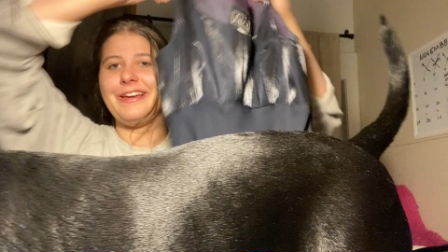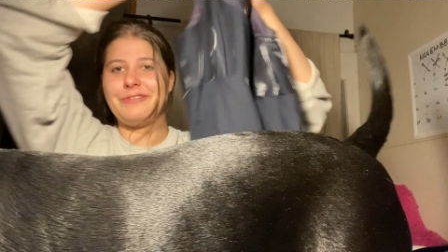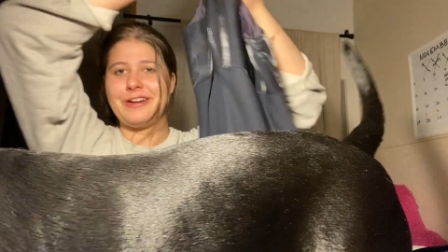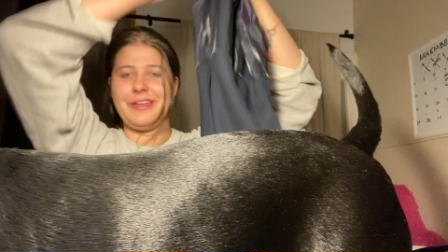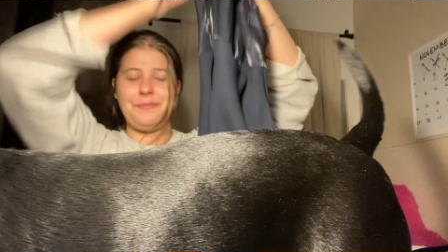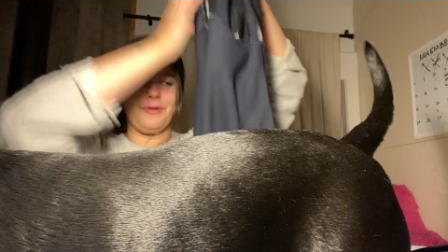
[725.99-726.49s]

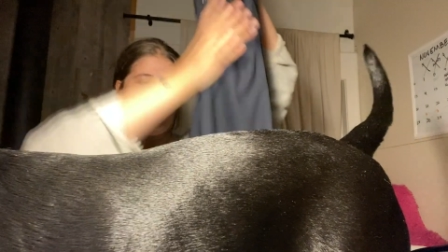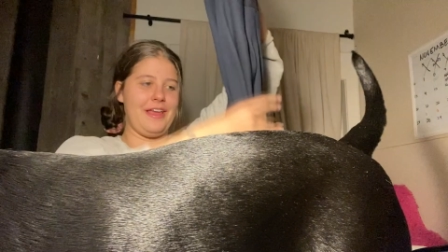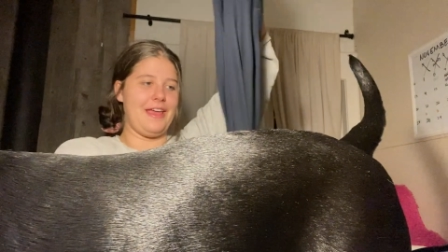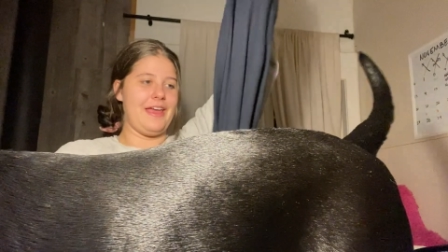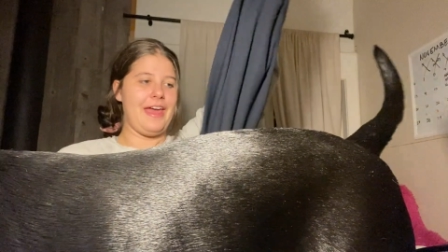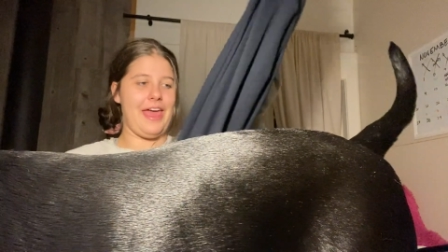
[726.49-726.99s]
really
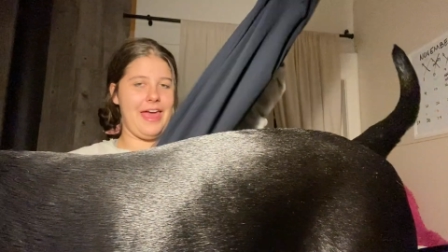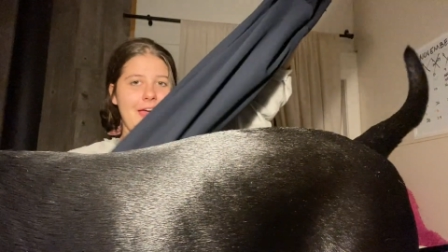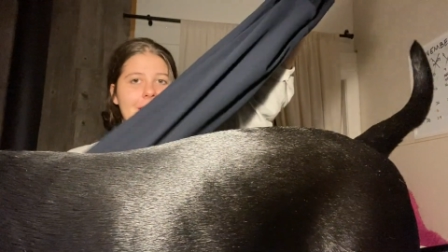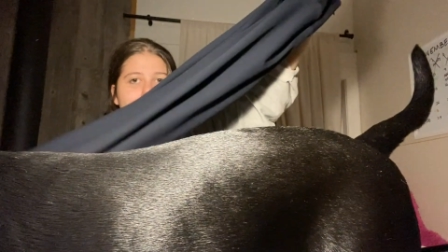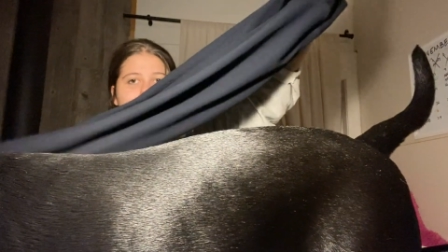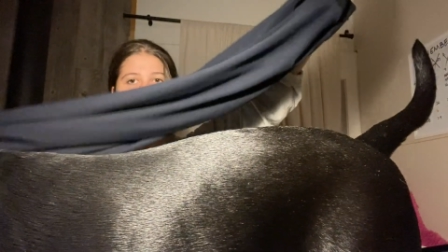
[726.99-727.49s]
pretty
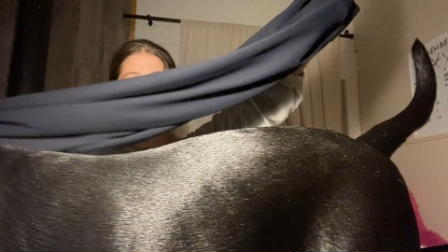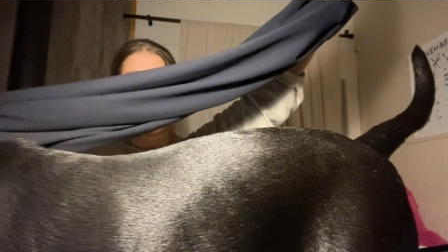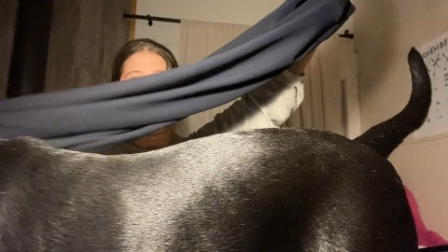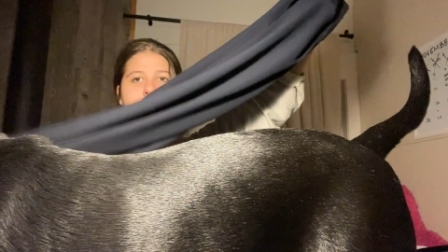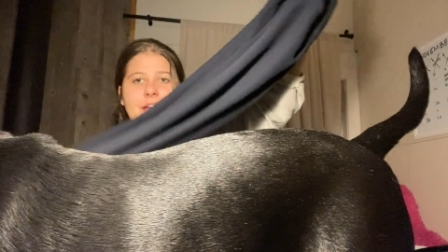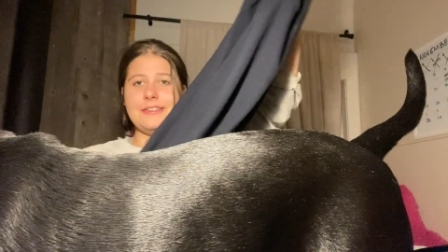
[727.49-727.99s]
and I really
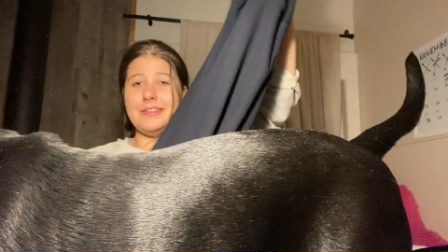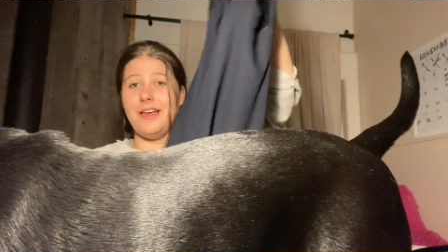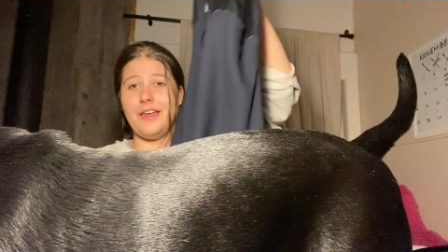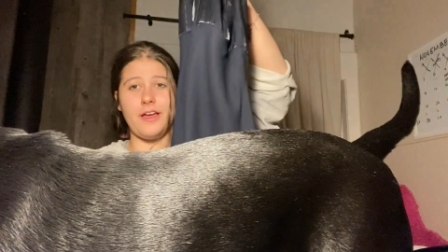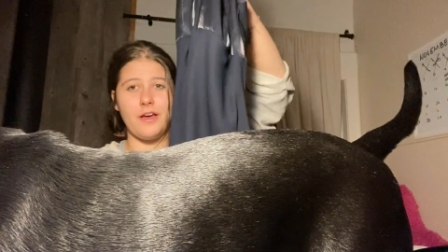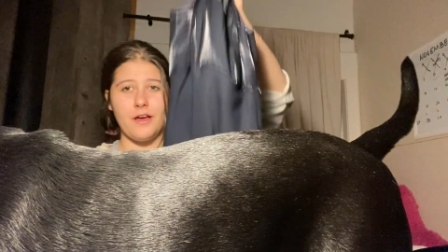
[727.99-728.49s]
like
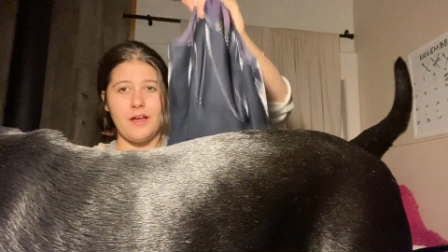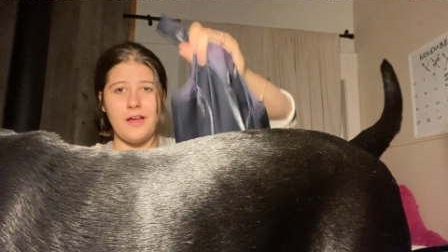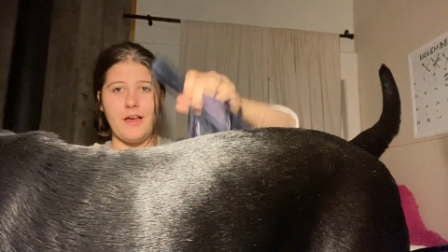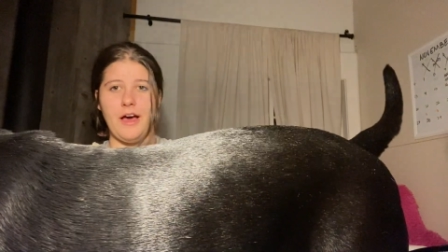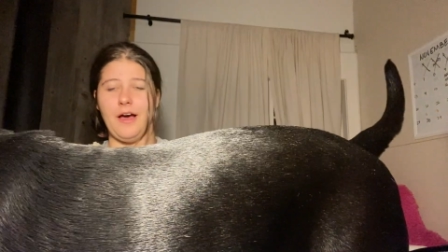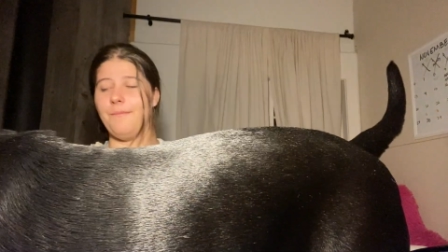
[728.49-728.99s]
selling
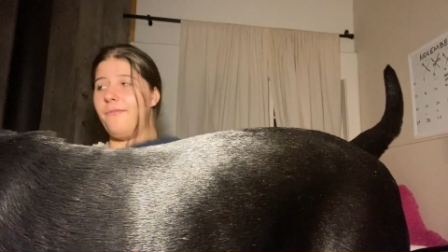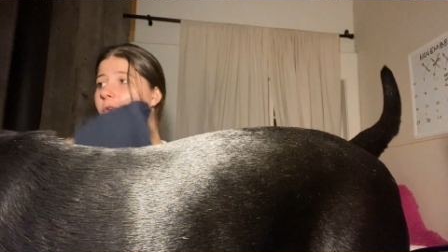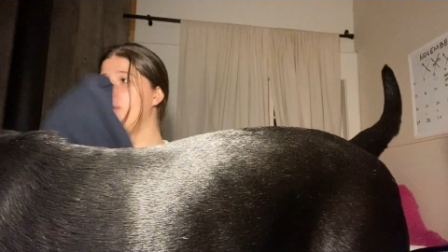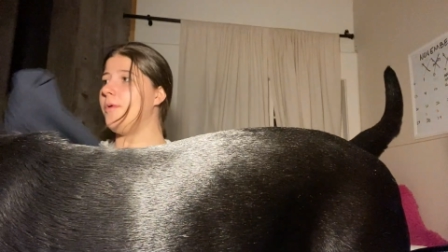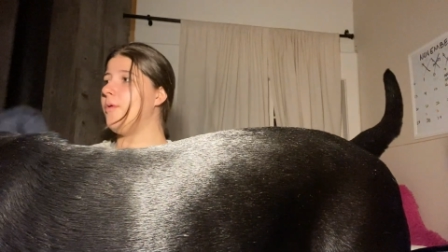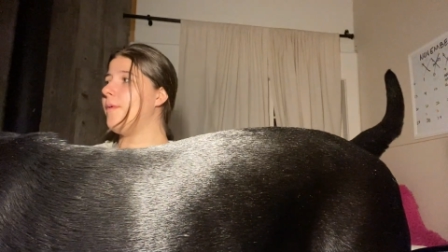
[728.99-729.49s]
um, formal